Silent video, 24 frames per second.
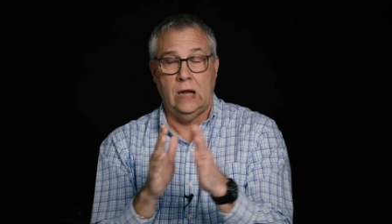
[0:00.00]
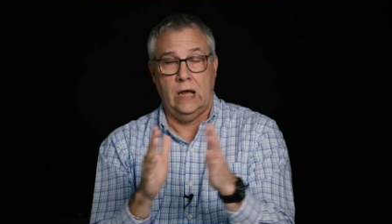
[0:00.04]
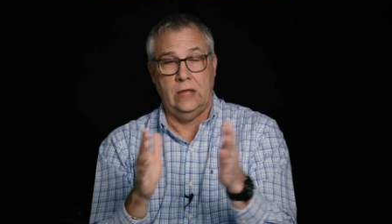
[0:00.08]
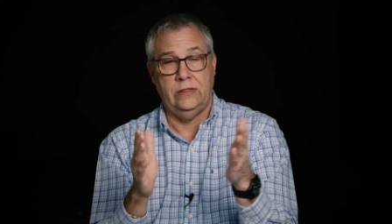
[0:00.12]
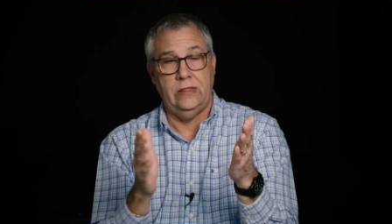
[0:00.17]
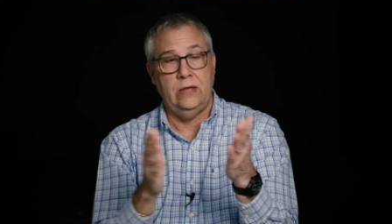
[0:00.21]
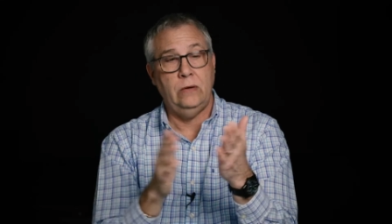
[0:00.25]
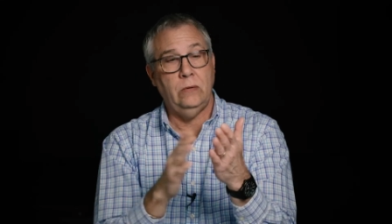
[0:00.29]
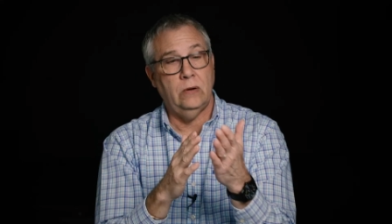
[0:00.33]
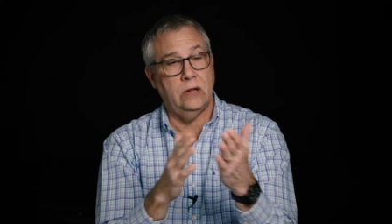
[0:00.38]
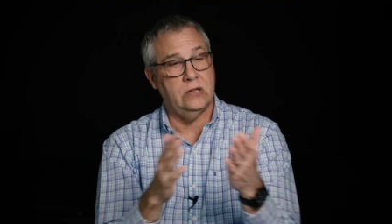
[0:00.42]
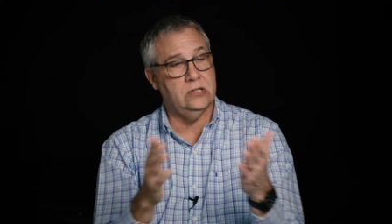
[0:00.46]
I
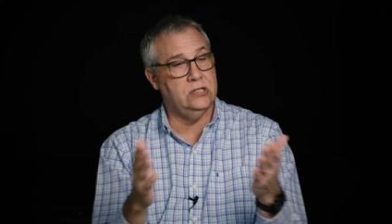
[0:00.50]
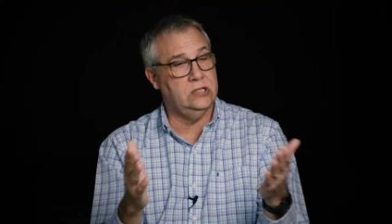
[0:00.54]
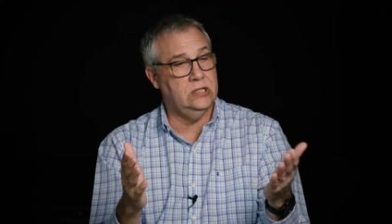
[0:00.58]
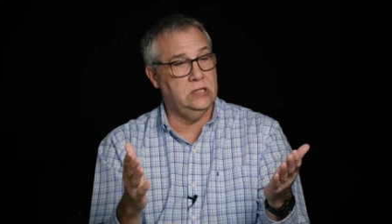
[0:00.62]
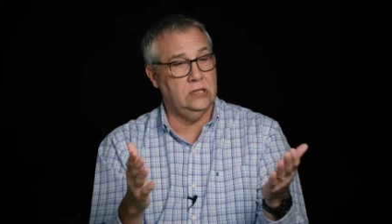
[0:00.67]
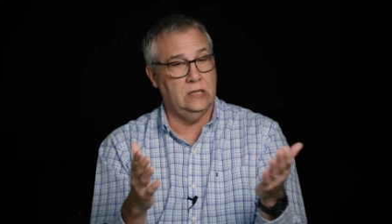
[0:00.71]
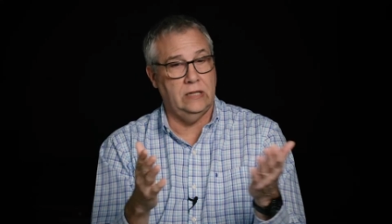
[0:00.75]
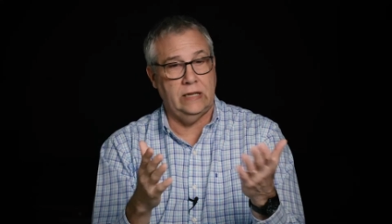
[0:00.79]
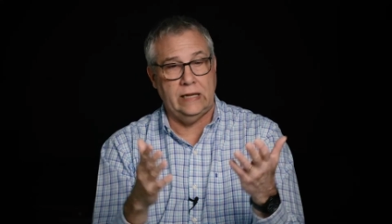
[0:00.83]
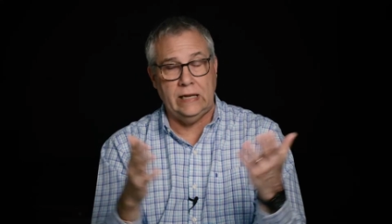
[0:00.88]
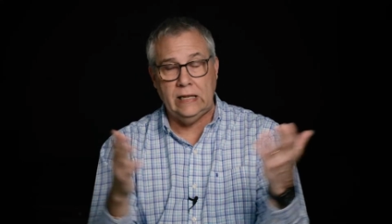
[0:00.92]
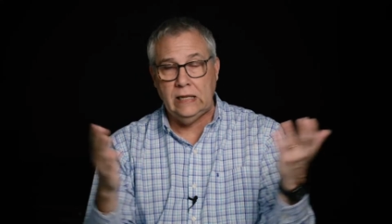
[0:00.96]
think when I was
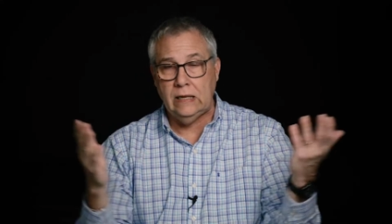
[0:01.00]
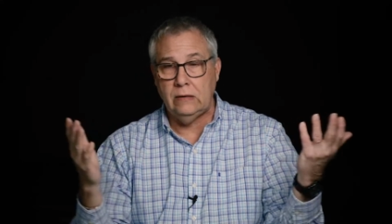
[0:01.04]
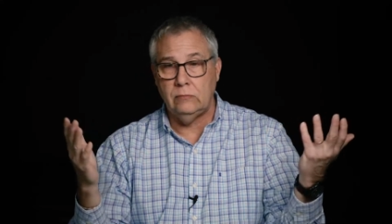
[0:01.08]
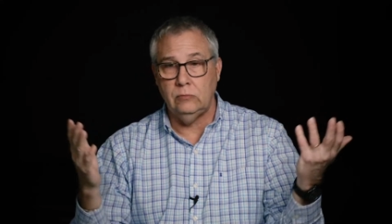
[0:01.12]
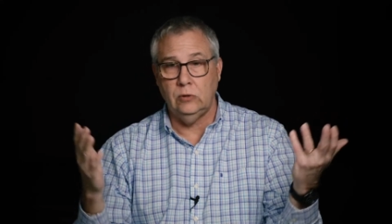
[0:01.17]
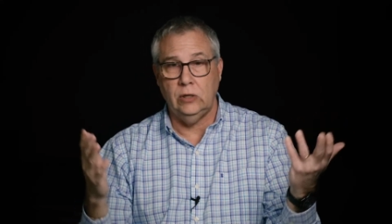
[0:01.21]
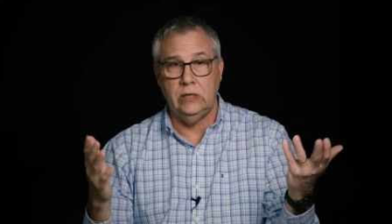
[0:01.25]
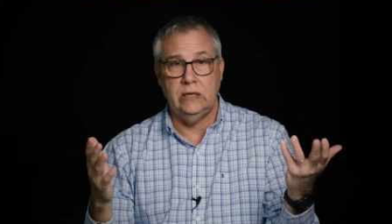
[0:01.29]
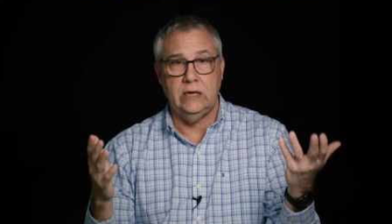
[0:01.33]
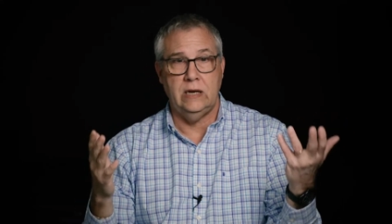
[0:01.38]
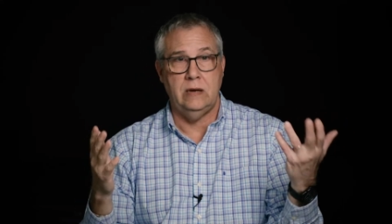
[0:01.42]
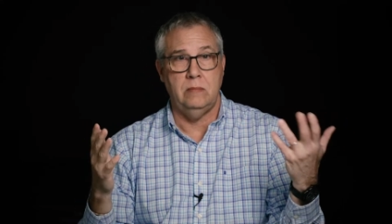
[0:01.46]
little, it
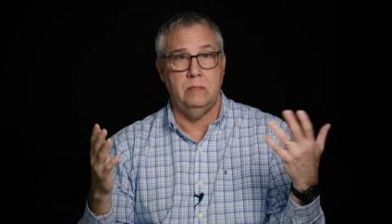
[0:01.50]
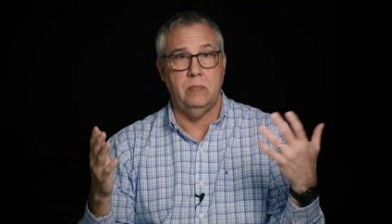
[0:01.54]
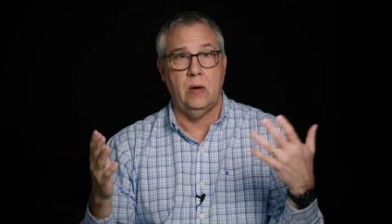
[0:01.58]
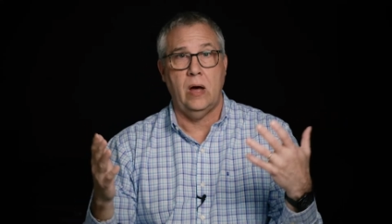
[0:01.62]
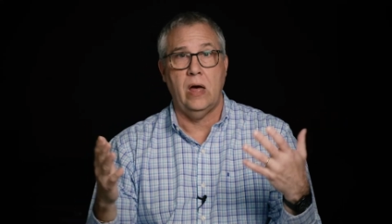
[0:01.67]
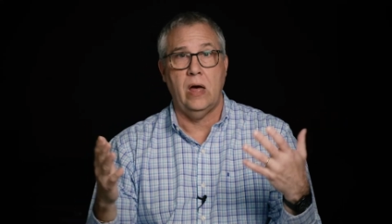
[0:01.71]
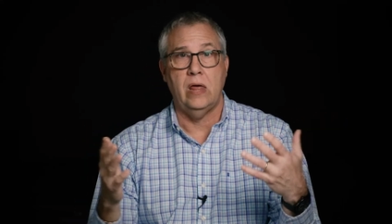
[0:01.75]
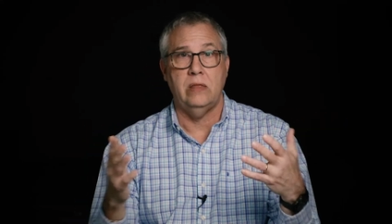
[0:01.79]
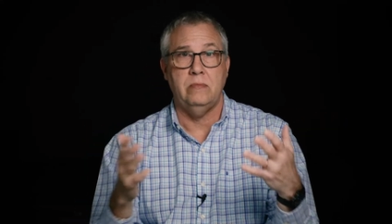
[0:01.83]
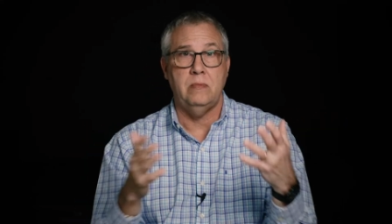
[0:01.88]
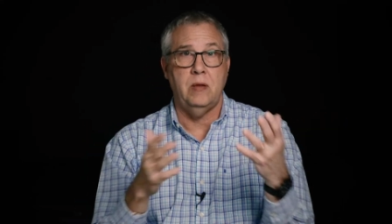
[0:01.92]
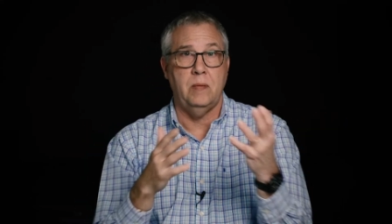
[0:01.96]
really didn't
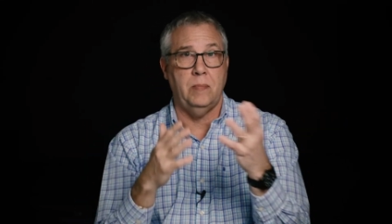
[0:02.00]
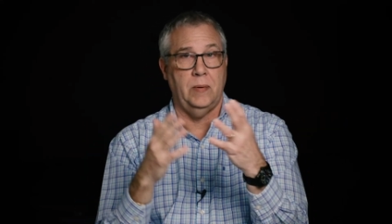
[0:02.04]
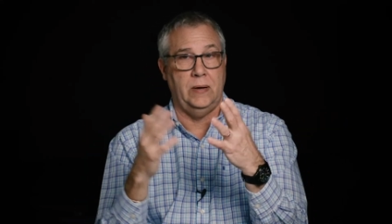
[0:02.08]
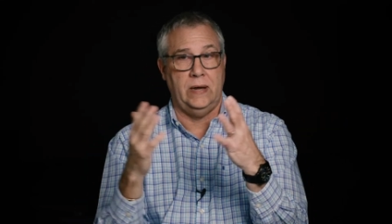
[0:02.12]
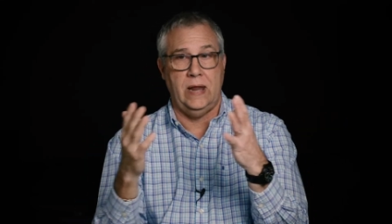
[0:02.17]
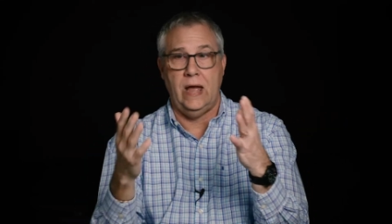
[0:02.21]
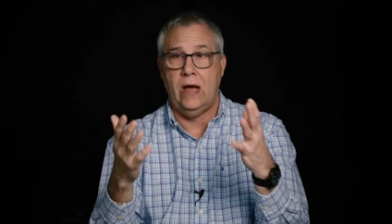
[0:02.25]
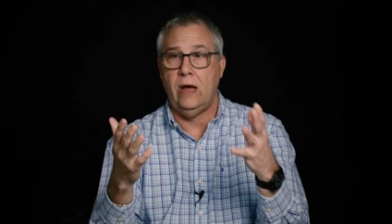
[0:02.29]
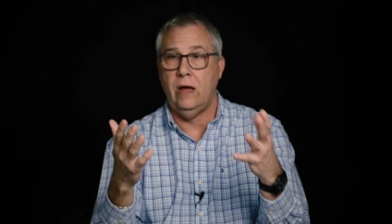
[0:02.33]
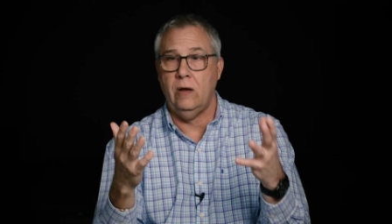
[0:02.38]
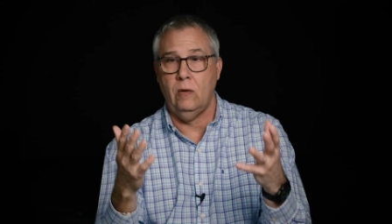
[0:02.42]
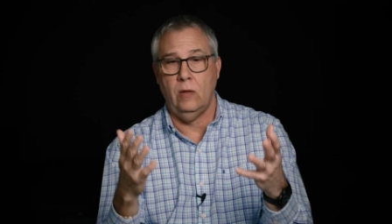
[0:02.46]
bother me, but
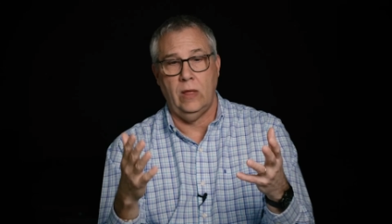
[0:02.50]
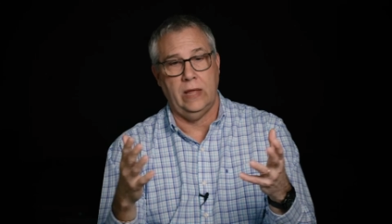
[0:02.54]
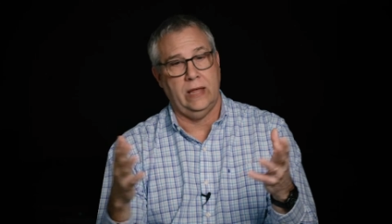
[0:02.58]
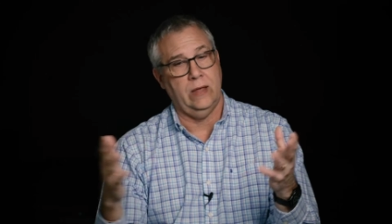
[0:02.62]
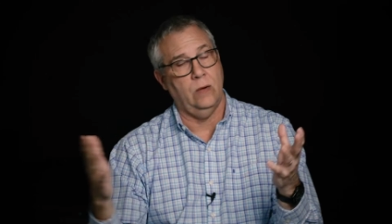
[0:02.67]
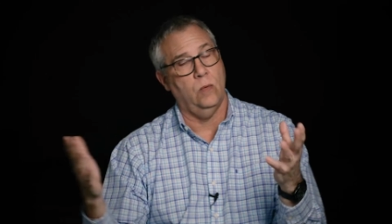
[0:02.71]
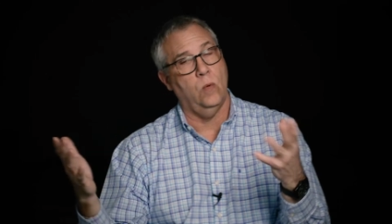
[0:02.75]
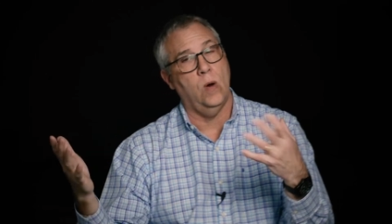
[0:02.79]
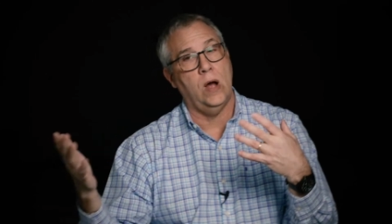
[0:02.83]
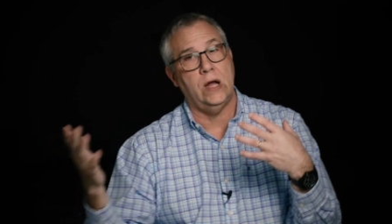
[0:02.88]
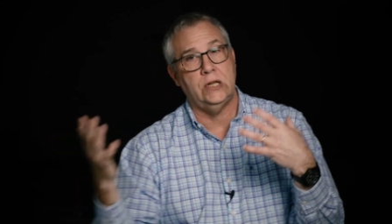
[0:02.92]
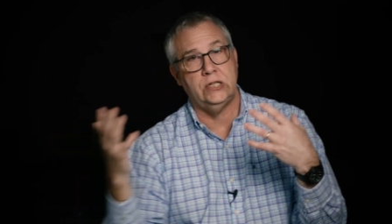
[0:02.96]
now I like
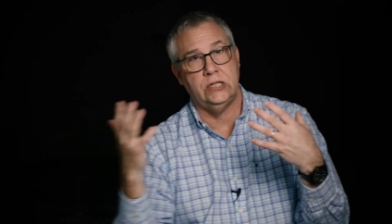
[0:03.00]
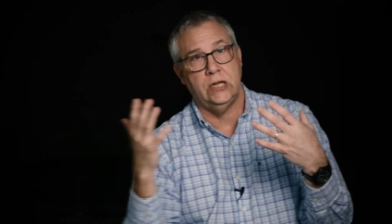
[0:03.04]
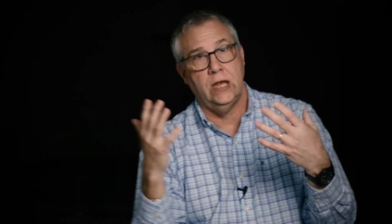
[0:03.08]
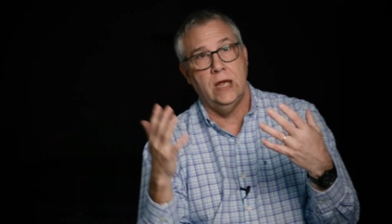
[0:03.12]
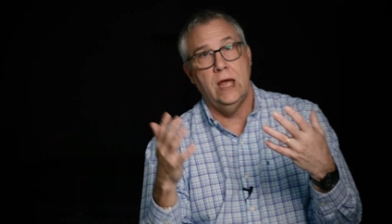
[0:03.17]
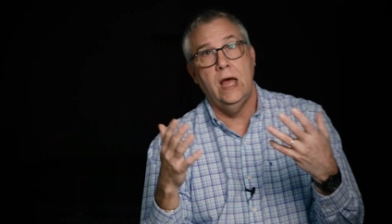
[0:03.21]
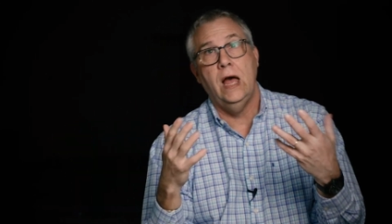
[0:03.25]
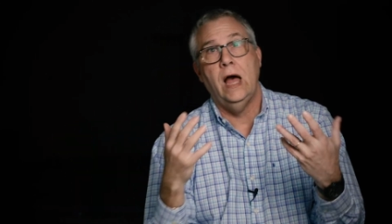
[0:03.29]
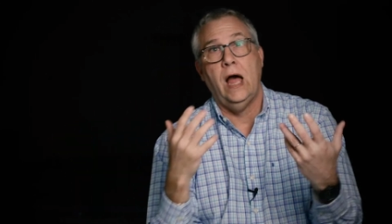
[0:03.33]
to watch